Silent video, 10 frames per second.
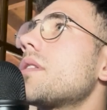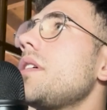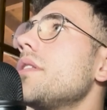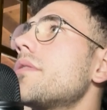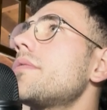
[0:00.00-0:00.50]

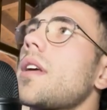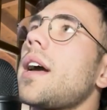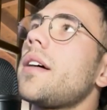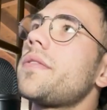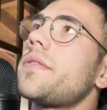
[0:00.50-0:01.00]
here,
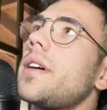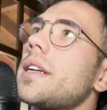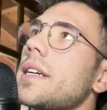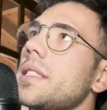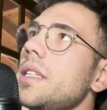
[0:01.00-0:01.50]
have an
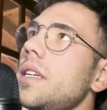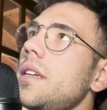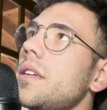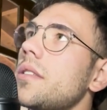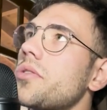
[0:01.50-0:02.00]
ID,
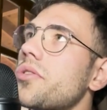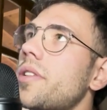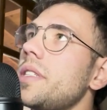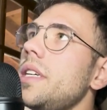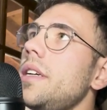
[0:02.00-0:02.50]
an user
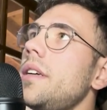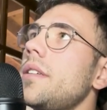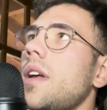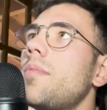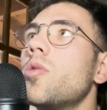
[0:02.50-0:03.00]
ID,
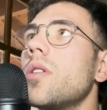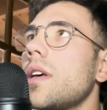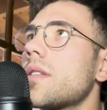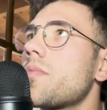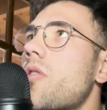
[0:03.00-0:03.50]
a
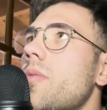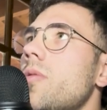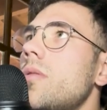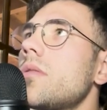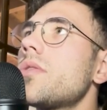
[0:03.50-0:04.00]
boolean
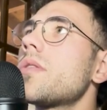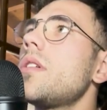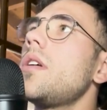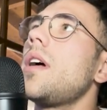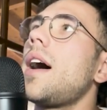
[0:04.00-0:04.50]
variables,
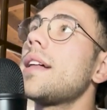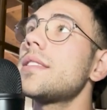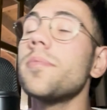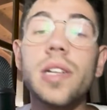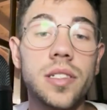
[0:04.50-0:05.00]
and the
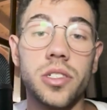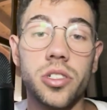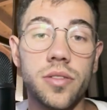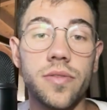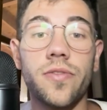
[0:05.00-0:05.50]
message,
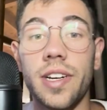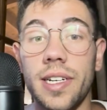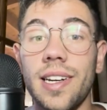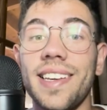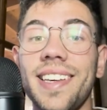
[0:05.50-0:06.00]

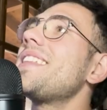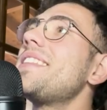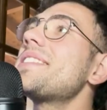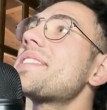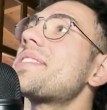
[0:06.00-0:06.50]
finally.
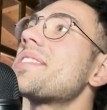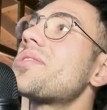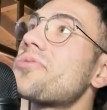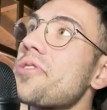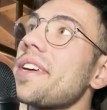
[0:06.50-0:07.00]
This is the
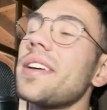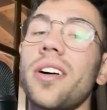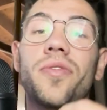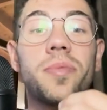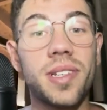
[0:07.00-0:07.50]
string
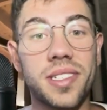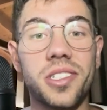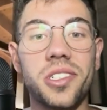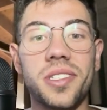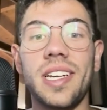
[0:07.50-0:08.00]
of the
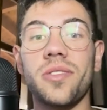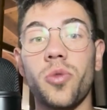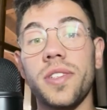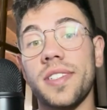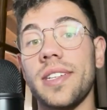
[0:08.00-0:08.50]
message that we
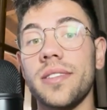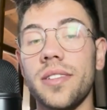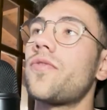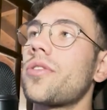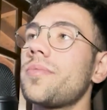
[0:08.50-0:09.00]
send
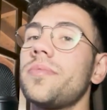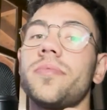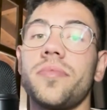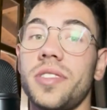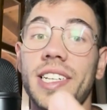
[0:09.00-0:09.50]
from
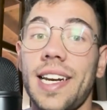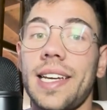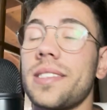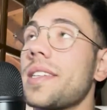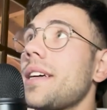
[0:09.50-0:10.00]
the
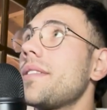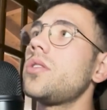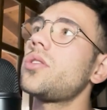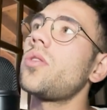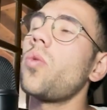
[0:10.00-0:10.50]
client side.
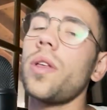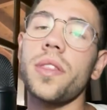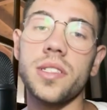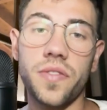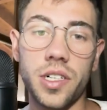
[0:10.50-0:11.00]
So what
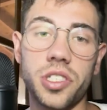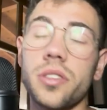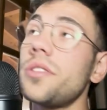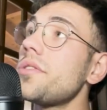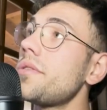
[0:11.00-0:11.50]
this function
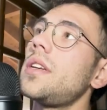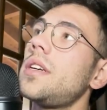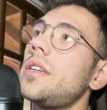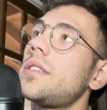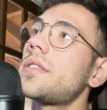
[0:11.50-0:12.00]
do
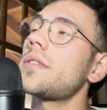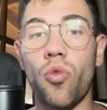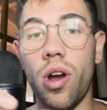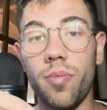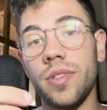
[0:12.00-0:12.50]
is
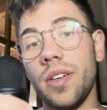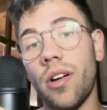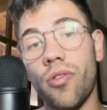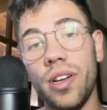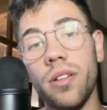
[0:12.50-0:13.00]
wrap the
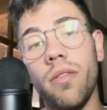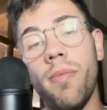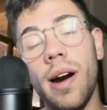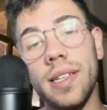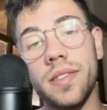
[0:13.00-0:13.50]
array of
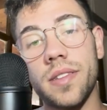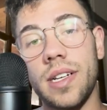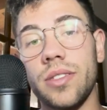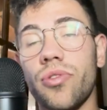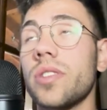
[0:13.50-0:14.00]
bytes
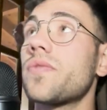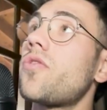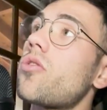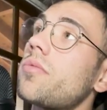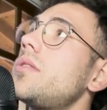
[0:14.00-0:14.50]
and
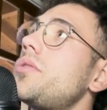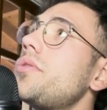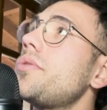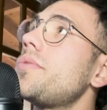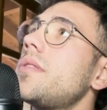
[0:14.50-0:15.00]
transform
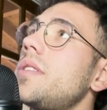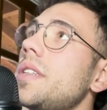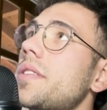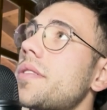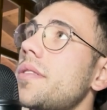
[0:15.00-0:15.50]
to
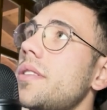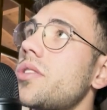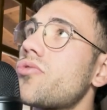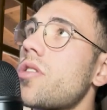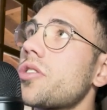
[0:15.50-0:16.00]
this
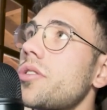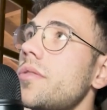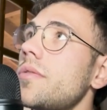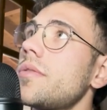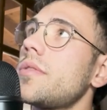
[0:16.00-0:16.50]
structure
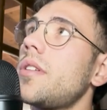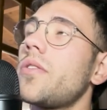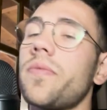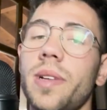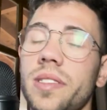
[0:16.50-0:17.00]
of
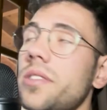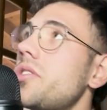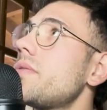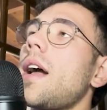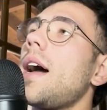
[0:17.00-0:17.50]

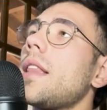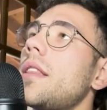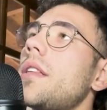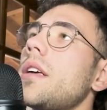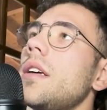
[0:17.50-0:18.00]
message.
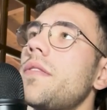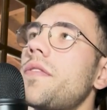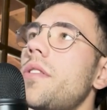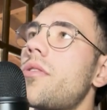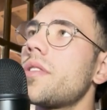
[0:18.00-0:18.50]
And if
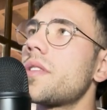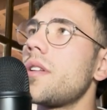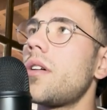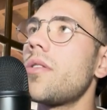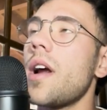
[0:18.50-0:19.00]
there is
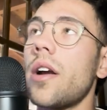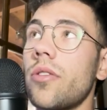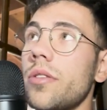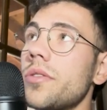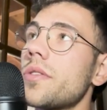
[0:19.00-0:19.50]
no
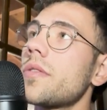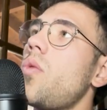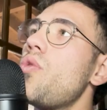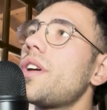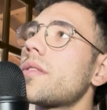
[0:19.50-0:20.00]
errors,
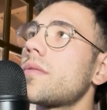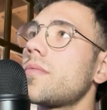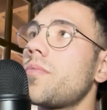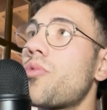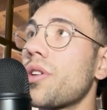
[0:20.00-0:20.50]
we can
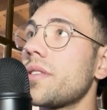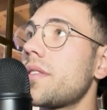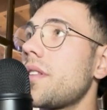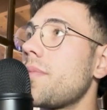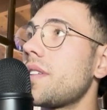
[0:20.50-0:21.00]
print
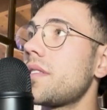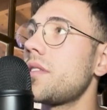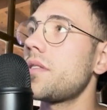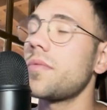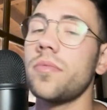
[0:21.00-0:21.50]
the
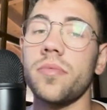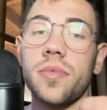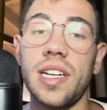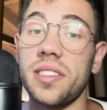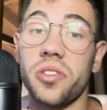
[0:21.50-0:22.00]
message
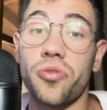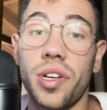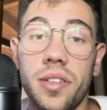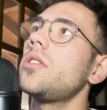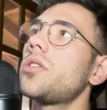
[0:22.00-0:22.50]
as a
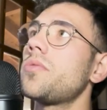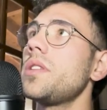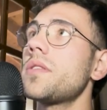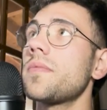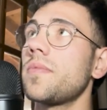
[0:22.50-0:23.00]
string. So
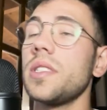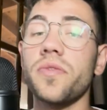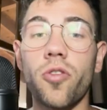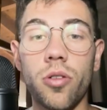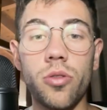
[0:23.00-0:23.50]
this
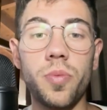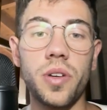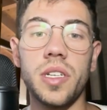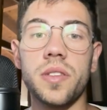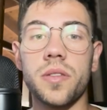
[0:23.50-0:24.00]
for loop
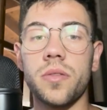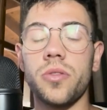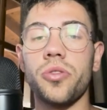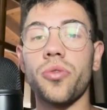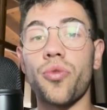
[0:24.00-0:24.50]
is
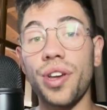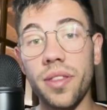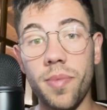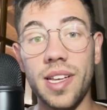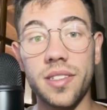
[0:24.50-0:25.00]
to read
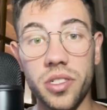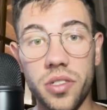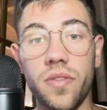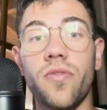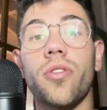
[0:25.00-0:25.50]
message
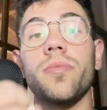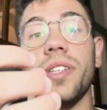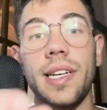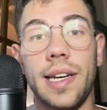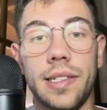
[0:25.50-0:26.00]
from the
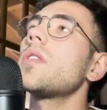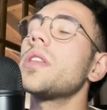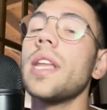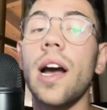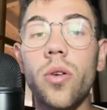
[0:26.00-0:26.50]
client.
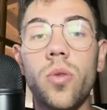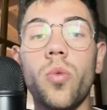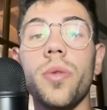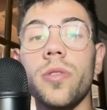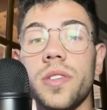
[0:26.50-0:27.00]
Now
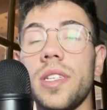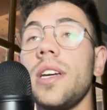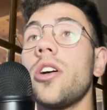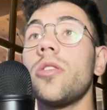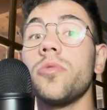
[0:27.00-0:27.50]
we will see
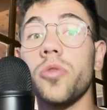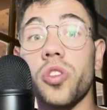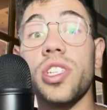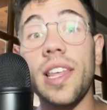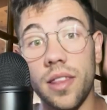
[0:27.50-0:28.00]
how to
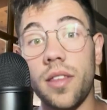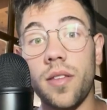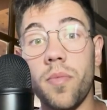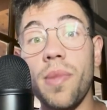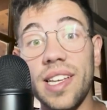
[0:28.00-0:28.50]
send
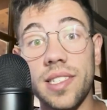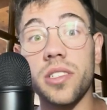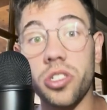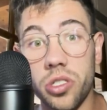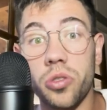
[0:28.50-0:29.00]

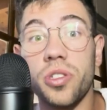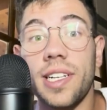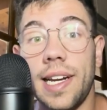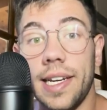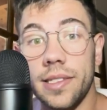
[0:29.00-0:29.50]
message to the
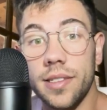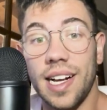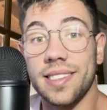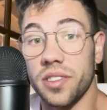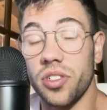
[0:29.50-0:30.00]
client
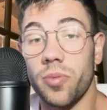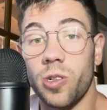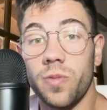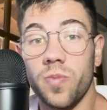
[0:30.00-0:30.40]
as a server